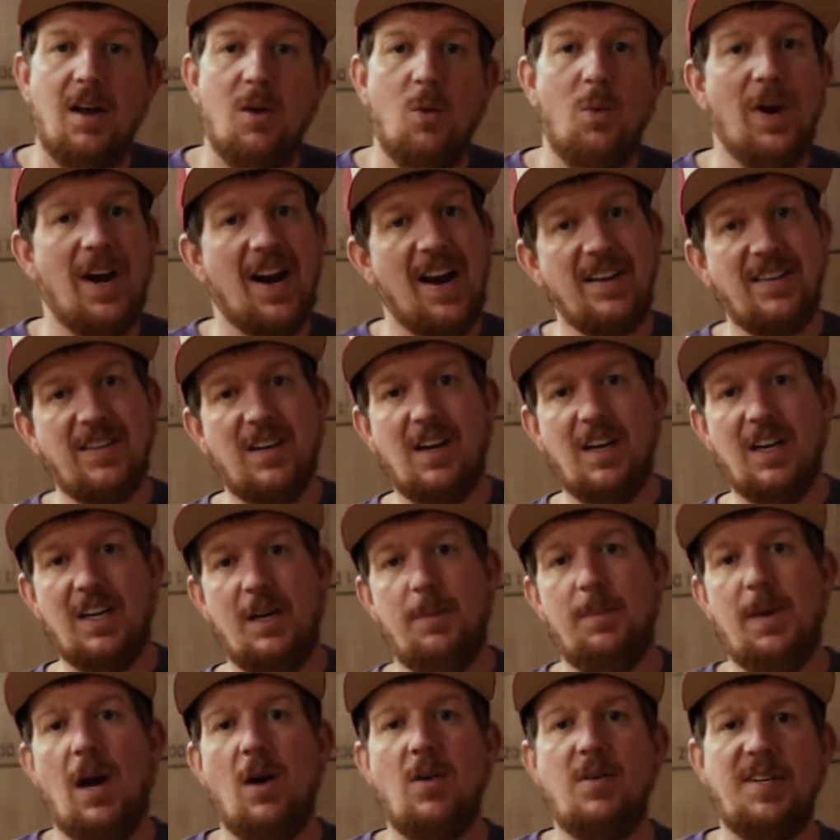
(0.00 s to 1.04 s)
When I talk
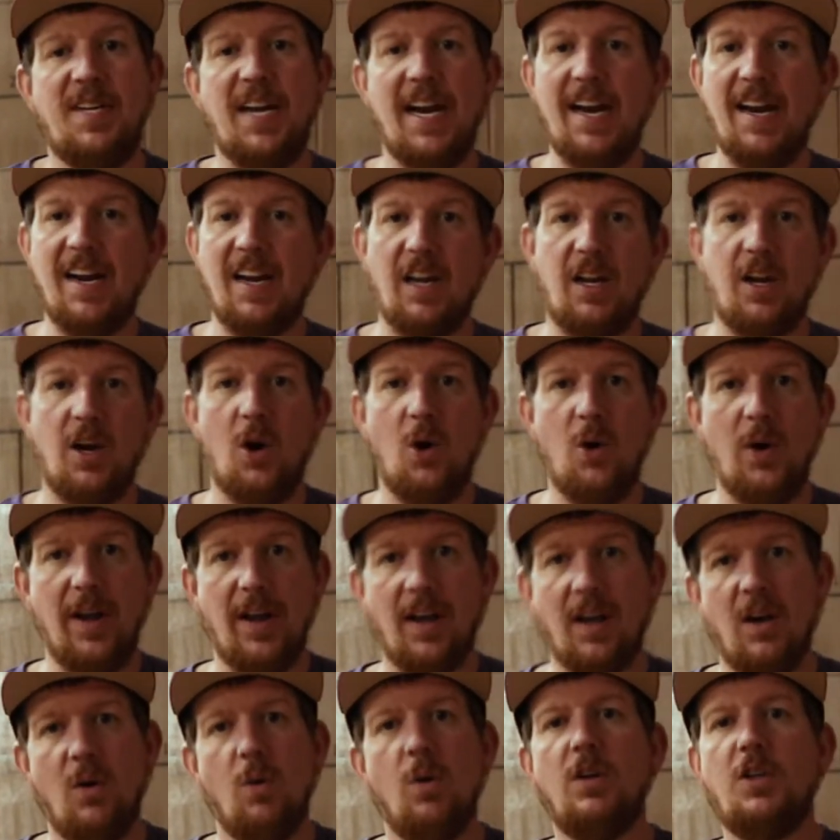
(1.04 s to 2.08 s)
about date
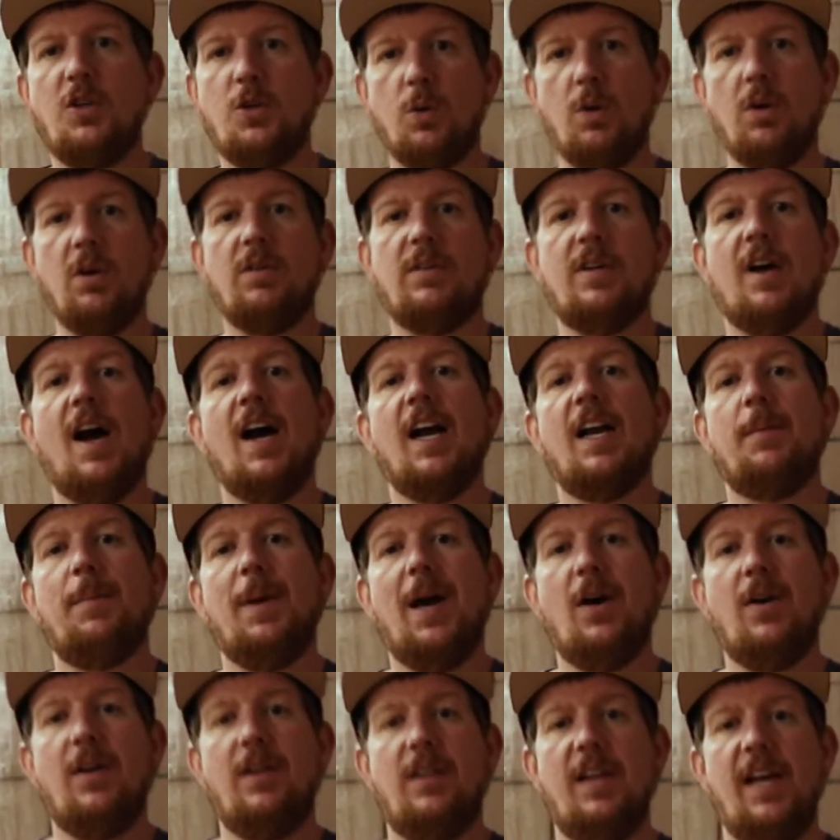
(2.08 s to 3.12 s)
encoding, which we'll talk
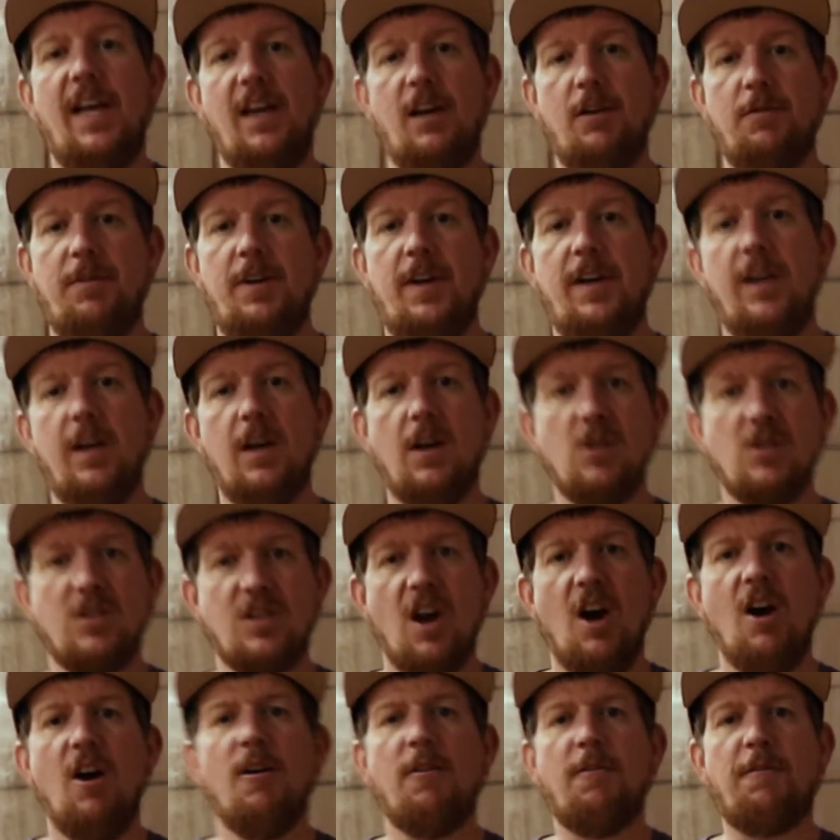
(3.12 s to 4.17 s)
about in later
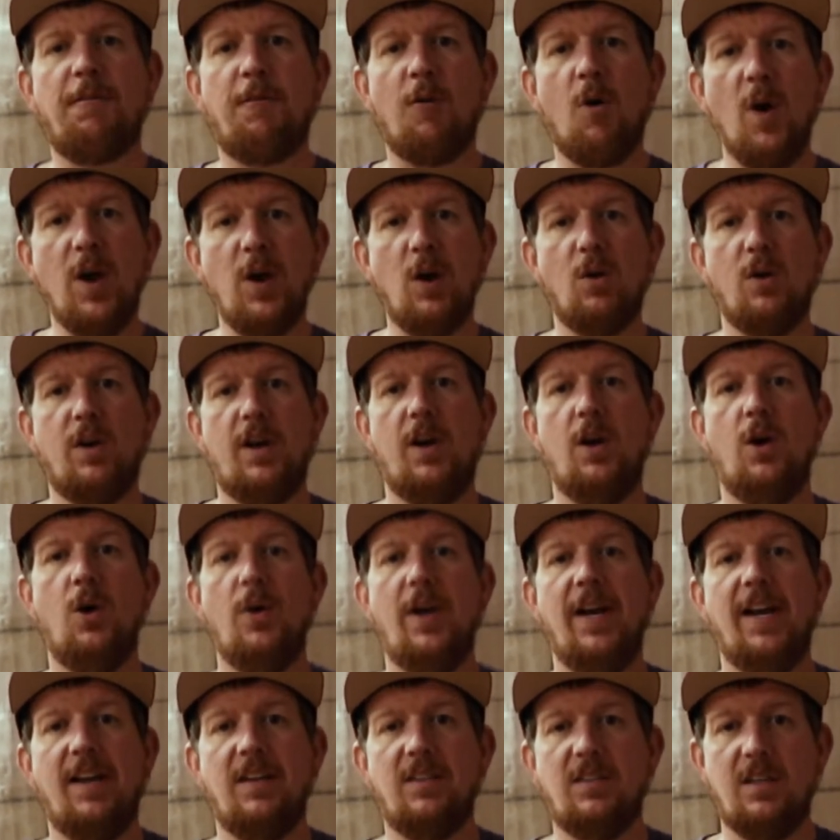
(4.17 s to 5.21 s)
videos, foil
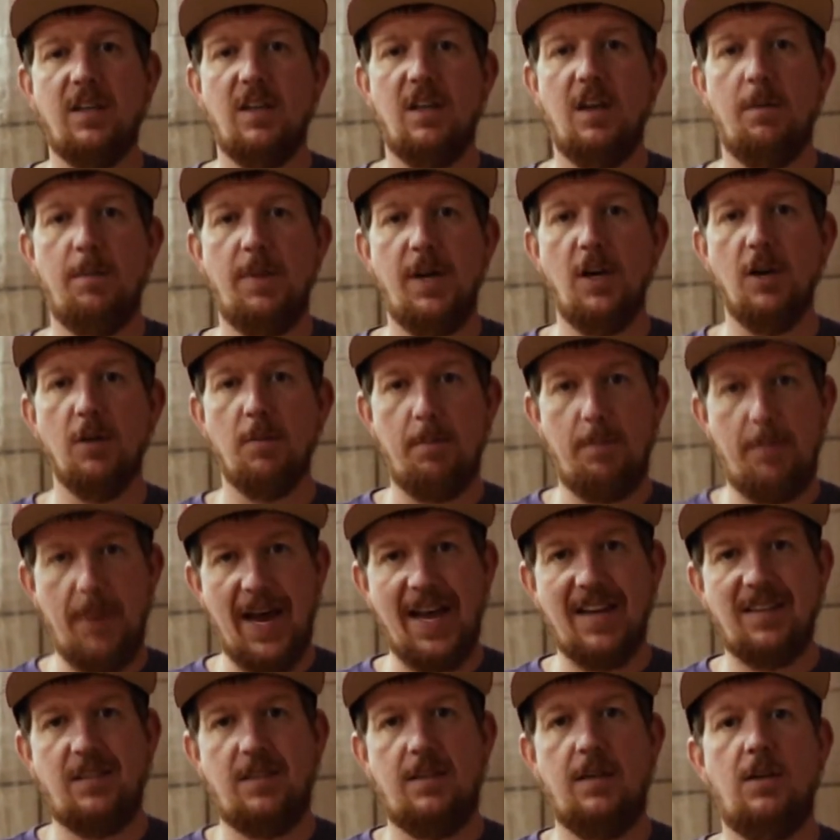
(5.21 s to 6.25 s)
coating is going to be your
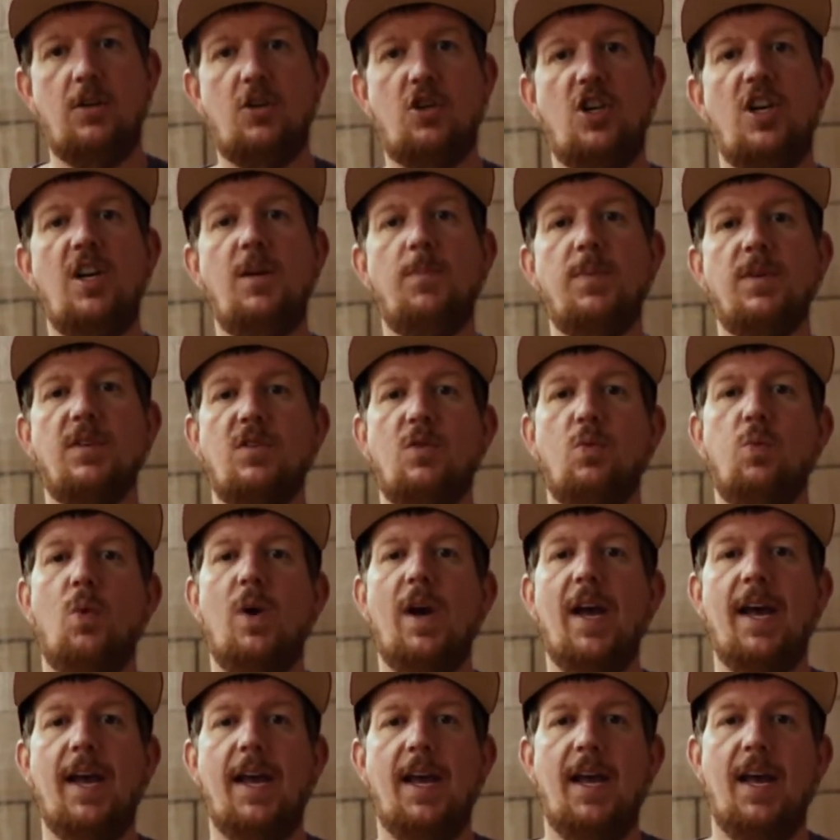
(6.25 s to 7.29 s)
best and cheapest
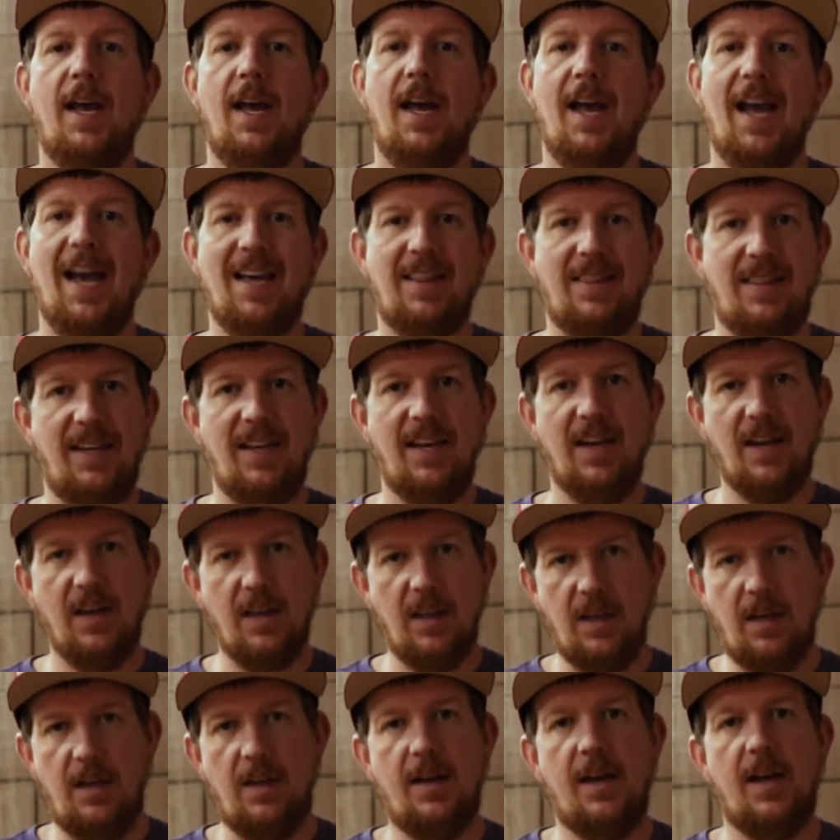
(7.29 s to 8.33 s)
way at the end of
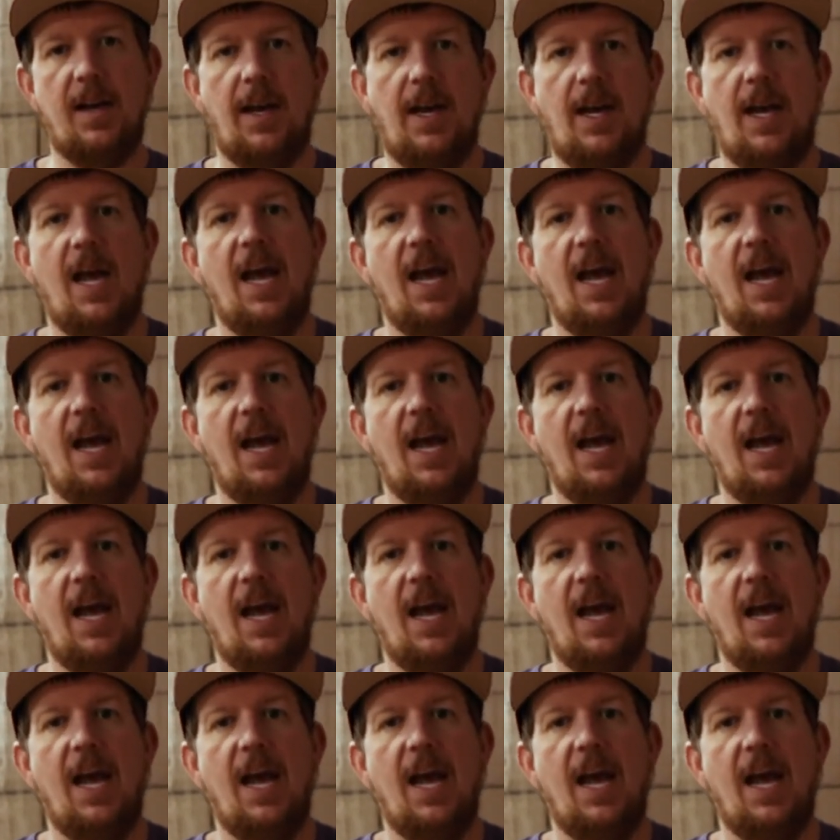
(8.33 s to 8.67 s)
the day.